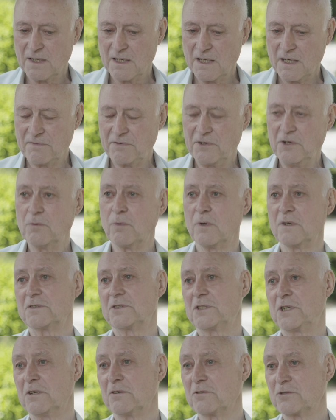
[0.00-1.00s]
if you
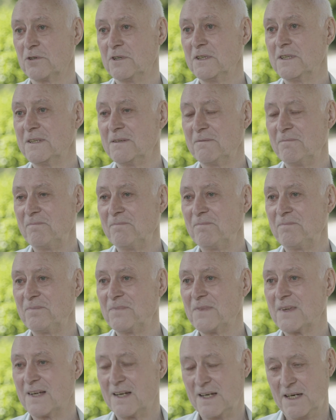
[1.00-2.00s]
want children
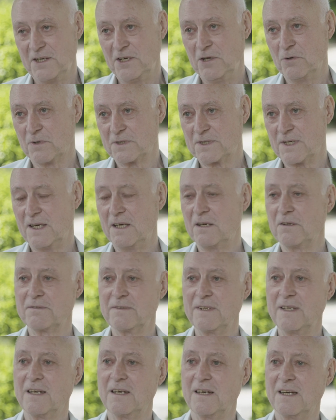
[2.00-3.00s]
and you want a
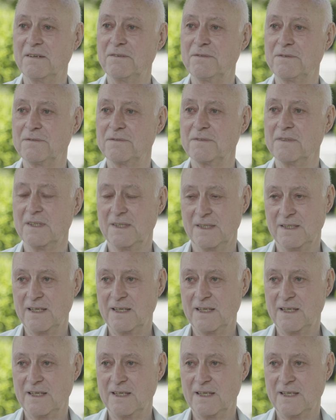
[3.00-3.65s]
healthy life